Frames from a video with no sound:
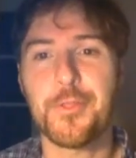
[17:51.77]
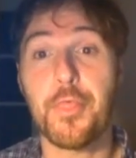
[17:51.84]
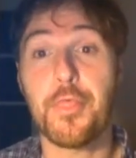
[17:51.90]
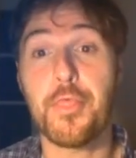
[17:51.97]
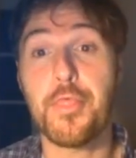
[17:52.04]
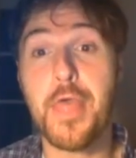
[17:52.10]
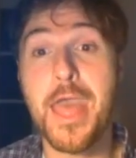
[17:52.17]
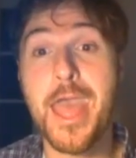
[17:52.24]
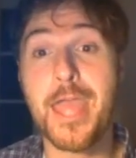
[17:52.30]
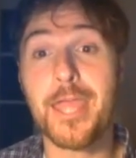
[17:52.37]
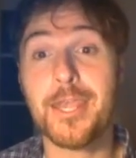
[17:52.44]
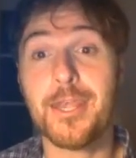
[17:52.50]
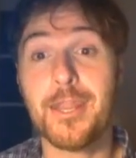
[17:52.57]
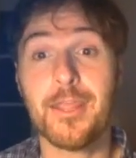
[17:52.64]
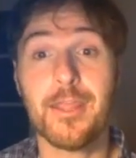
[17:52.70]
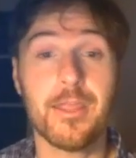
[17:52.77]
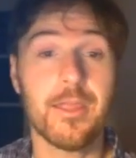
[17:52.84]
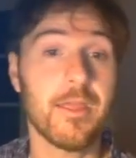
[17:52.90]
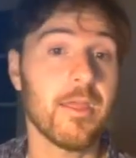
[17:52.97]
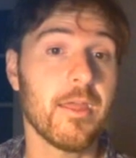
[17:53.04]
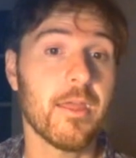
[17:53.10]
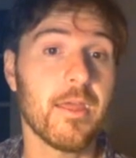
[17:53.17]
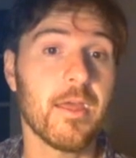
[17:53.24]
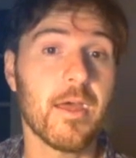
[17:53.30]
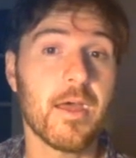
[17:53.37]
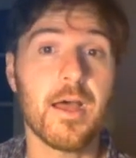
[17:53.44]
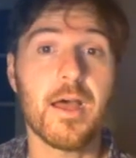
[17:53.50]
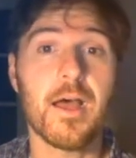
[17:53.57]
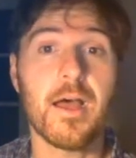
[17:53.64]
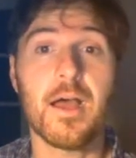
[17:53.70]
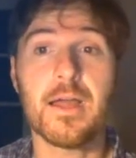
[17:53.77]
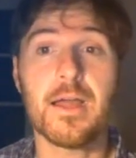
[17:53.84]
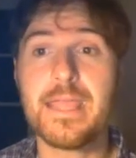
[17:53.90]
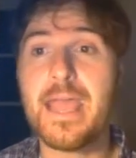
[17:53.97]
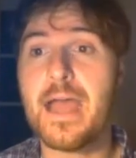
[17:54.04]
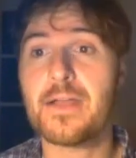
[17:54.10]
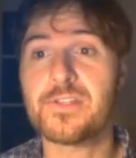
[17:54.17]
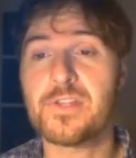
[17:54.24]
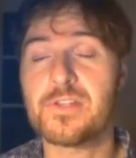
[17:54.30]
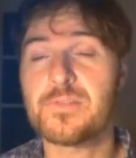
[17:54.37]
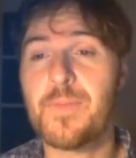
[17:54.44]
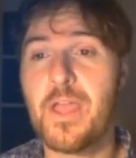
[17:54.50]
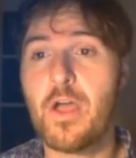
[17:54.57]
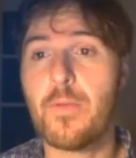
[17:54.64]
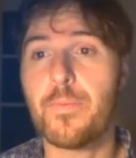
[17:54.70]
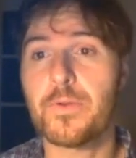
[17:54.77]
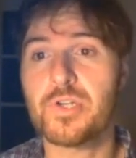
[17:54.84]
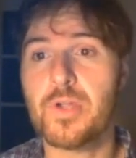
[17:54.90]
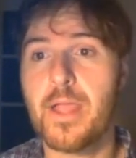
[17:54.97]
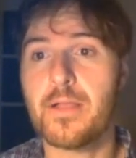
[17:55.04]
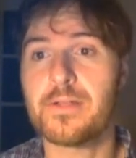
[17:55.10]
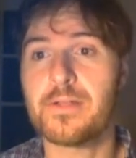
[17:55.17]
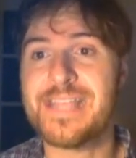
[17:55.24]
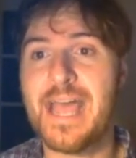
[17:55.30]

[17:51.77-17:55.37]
Then, so those are my helper triangles.